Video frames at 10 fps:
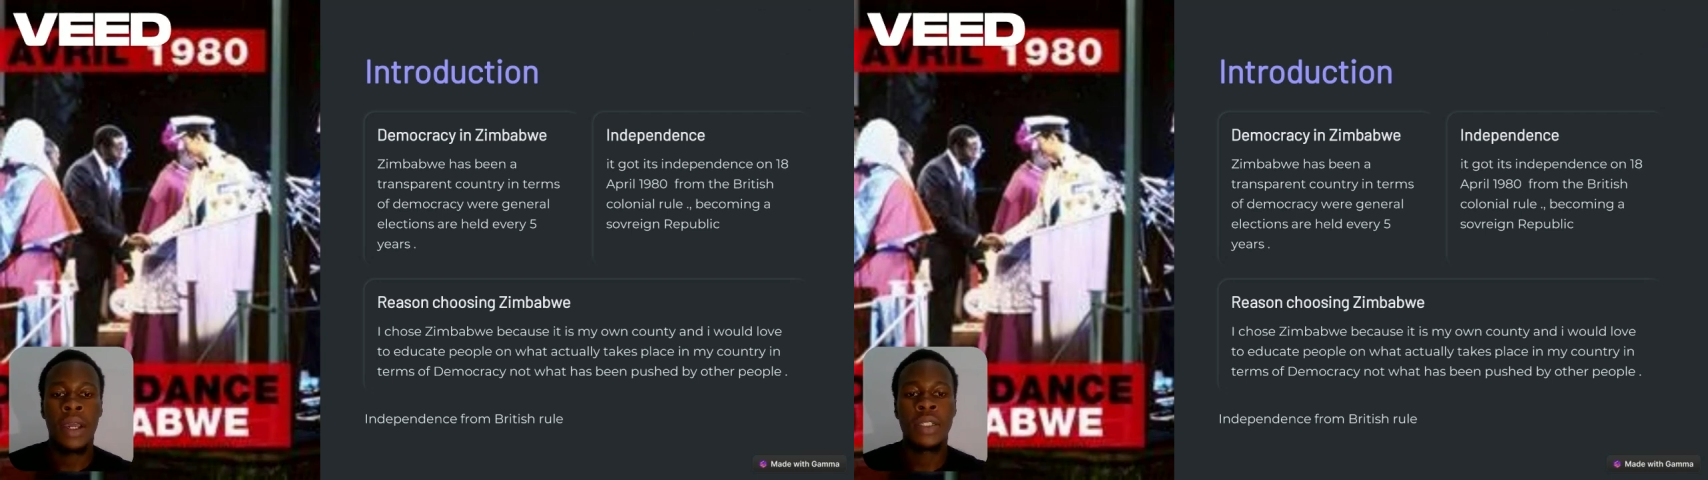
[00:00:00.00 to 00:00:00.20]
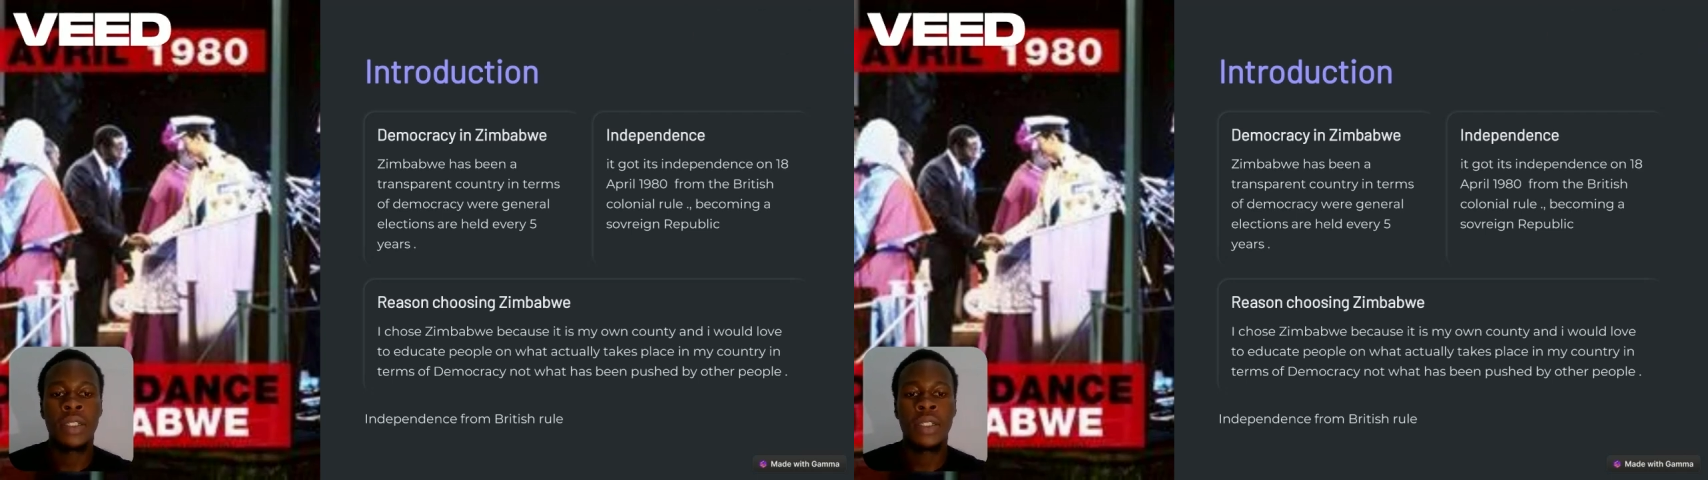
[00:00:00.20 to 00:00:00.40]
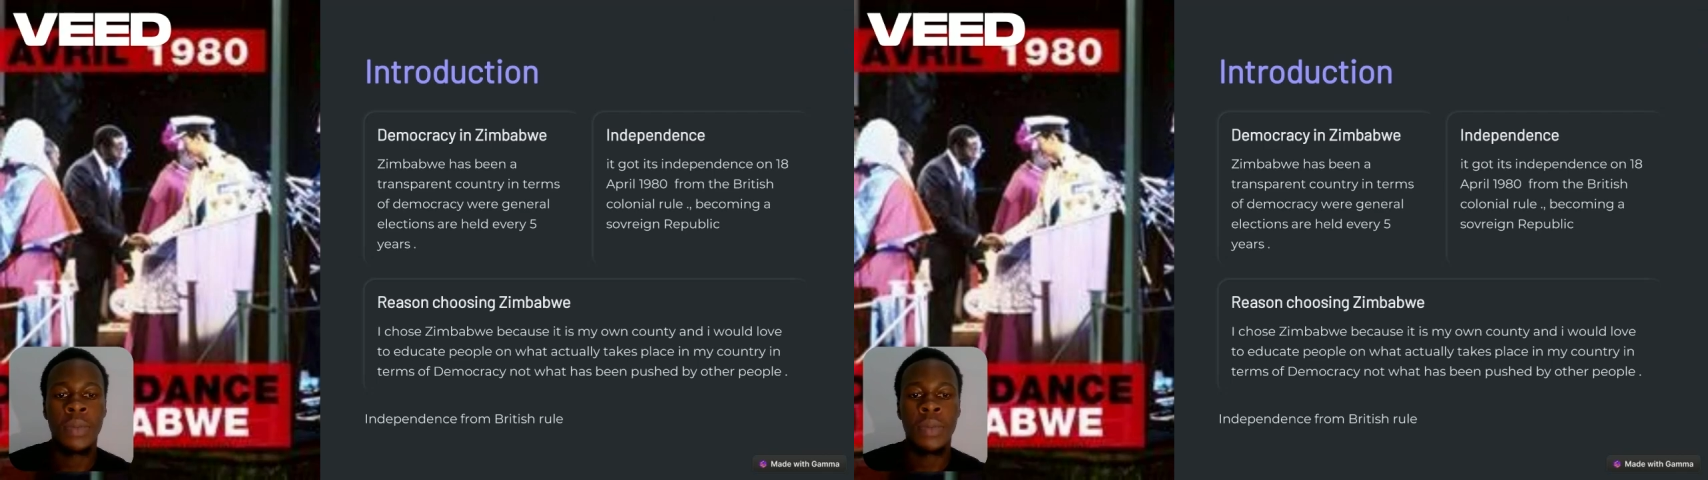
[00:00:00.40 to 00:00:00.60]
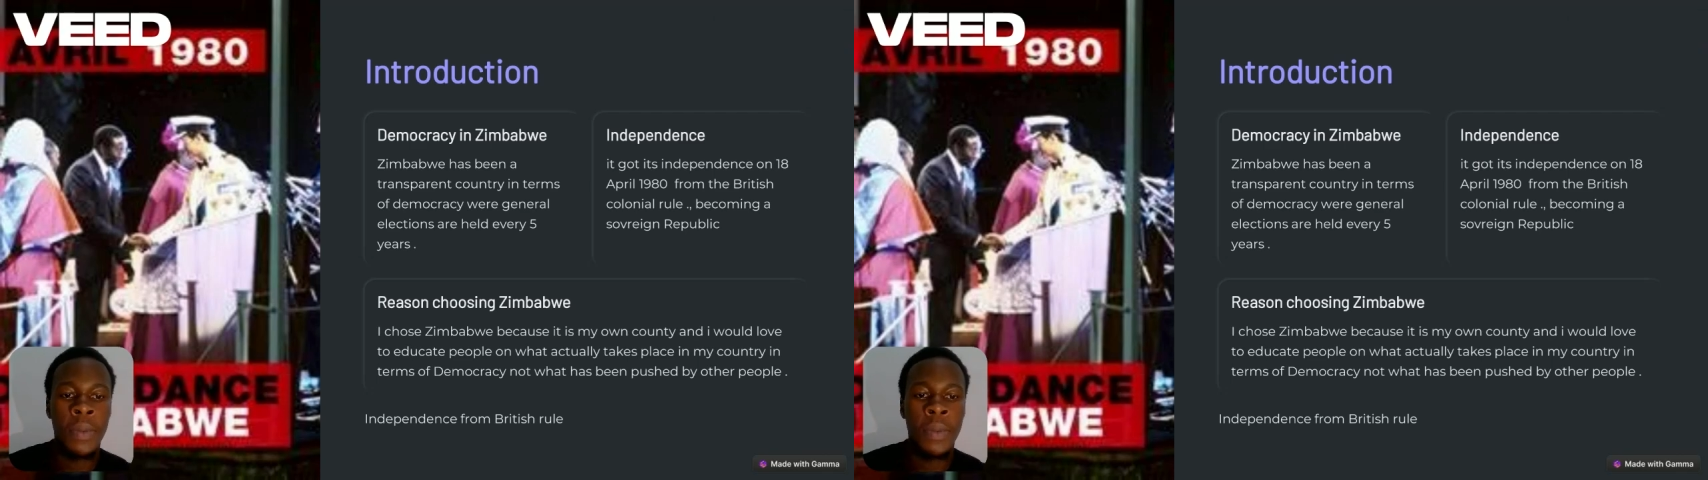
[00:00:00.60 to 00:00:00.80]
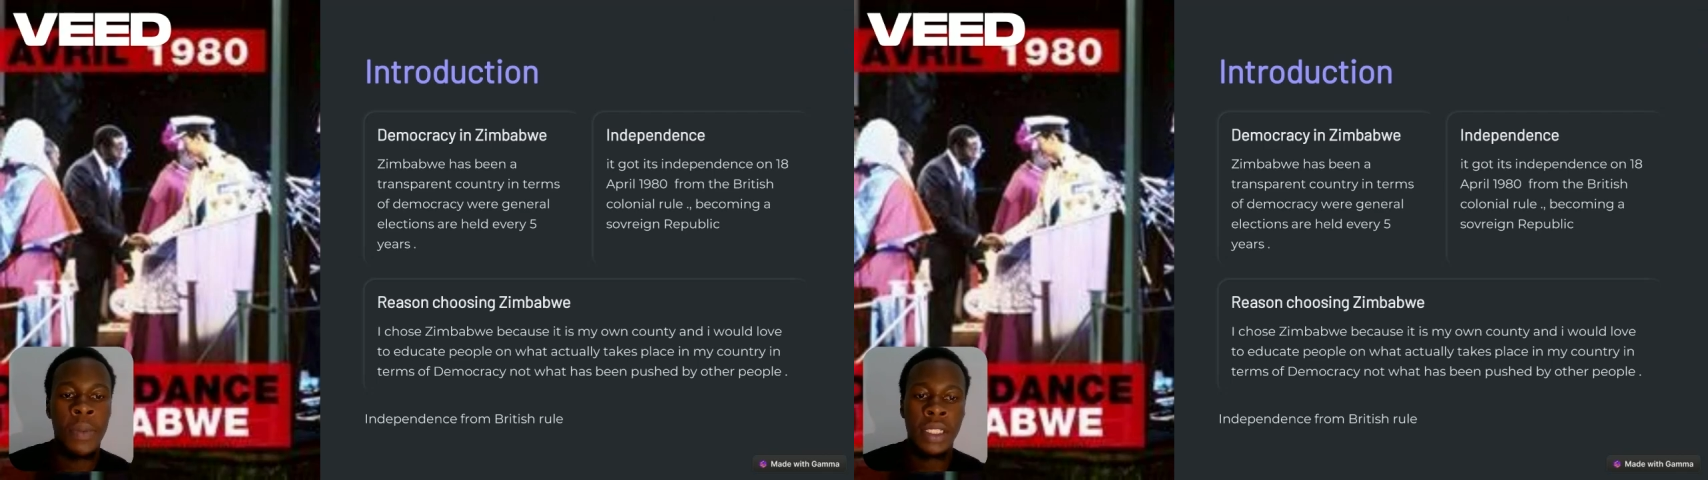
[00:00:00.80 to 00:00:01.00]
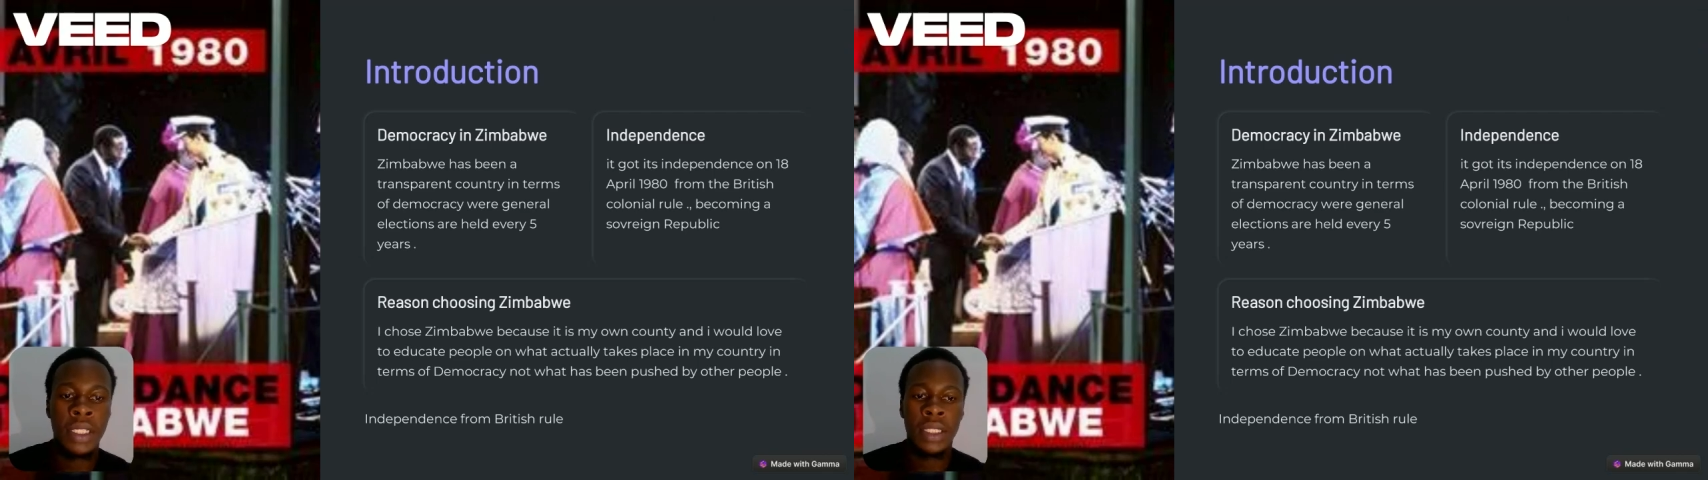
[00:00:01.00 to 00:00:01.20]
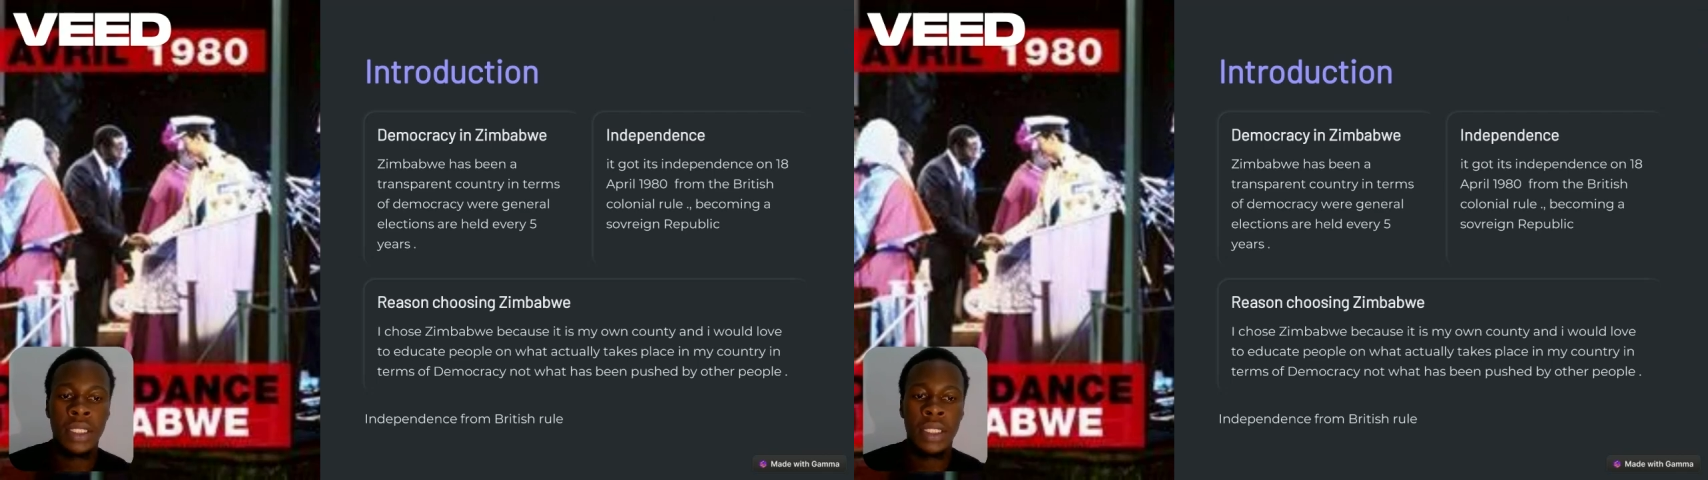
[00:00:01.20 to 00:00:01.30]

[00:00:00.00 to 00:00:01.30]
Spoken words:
I chose Zimbabwe because